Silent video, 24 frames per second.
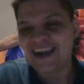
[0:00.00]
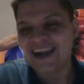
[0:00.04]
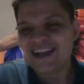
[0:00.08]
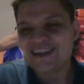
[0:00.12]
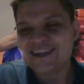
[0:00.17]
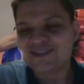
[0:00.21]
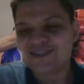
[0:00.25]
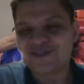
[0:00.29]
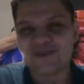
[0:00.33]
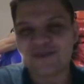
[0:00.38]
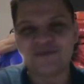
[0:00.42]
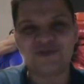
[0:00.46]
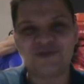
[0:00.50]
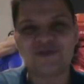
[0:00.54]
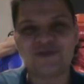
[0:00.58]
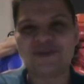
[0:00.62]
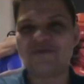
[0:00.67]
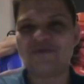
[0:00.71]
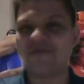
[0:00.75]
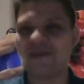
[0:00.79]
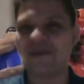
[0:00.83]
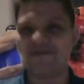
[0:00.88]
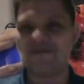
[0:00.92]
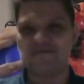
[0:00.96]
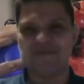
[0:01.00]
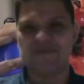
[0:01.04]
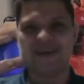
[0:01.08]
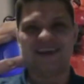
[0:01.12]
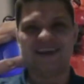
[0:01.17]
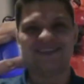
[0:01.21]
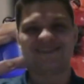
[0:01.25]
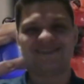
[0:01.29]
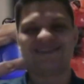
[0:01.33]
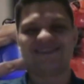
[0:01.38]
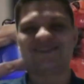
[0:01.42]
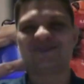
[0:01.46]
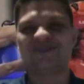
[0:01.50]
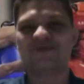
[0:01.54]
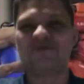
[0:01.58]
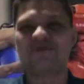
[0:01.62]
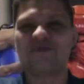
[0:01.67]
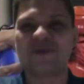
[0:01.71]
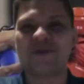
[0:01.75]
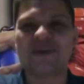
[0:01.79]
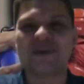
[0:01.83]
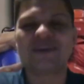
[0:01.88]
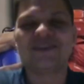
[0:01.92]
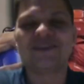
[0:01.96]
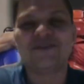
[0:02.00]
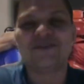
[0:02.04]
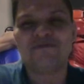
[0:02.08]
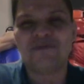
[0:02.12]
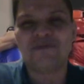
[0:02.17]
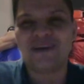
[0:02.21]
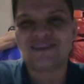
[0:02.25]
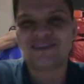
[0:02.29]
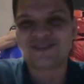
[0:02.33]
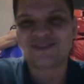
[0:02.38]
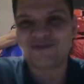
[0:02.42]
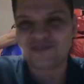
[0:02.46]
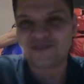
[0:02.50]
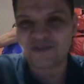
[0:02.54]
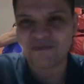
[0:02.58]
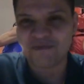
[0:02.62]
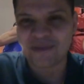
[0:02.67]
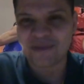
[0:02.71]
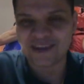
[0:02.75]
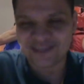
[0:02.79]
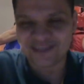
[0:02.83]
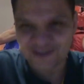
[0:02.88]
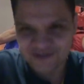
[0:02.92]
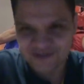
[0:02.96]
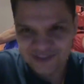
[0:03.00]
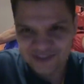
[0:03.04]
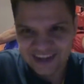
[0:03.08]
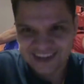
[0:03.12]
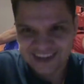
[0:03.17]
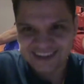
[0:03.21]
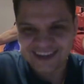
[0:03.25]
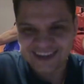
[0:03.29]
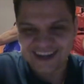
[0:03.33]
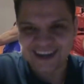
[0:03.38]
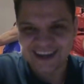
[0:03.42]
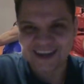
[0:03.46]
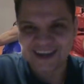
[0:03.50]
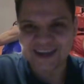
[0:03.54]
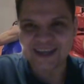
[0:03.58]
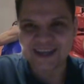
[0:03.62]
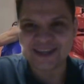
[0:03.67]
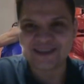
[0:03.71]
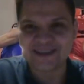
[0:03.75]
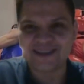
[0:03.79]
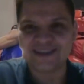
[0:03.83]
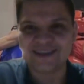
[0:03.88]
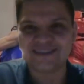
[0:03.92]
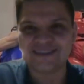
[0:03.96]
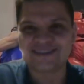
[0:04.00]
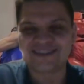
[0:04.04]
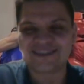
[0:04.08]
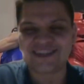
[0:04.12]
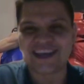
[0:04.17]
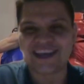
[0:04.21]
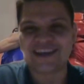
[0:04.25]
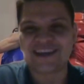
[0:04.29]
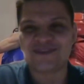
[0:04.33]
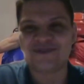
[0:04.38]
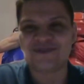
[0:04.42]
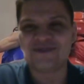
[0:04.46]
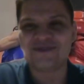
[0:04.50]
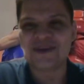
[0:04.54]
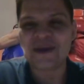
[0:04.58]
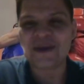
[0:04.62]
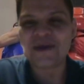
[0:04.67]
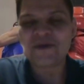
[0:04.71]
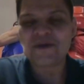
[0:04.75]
So I'm doing my best to bring the best of Sanda in this channel.